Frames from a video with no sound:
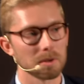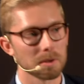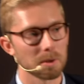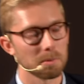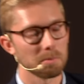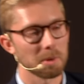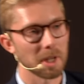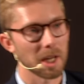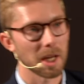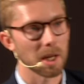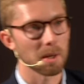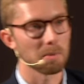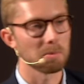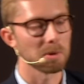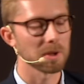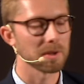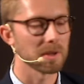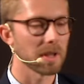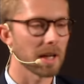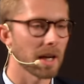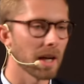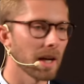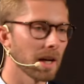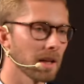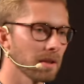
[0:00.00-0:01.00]
be able to
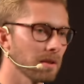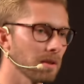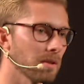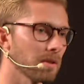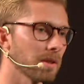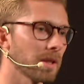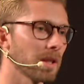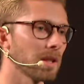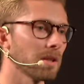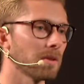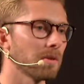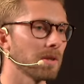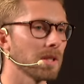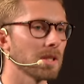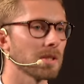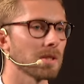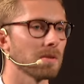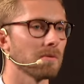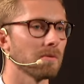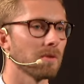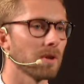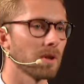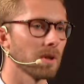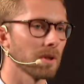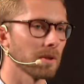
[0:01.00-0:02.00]
handle the increase
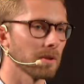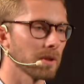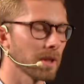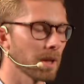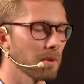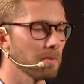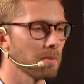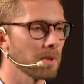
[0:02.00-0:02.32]
in volume that